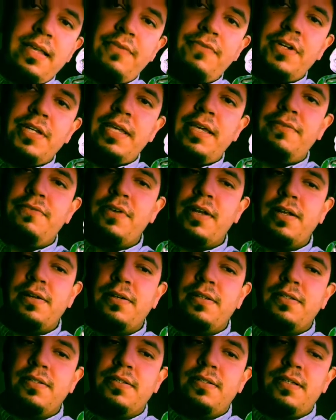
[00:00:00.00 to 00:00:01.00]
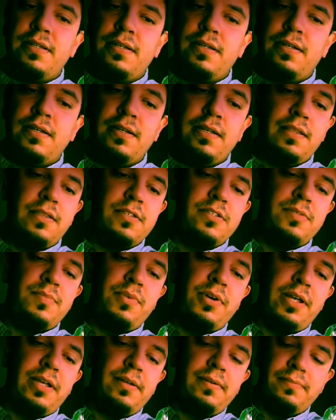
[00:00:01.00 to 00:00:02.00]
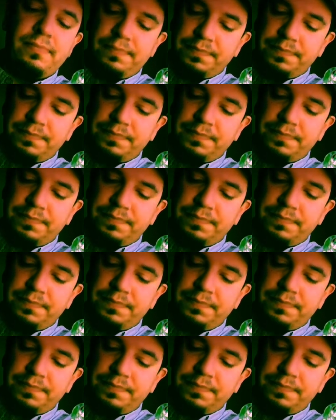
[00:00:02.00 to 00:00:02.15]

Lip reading: everyday fragrance in the spring.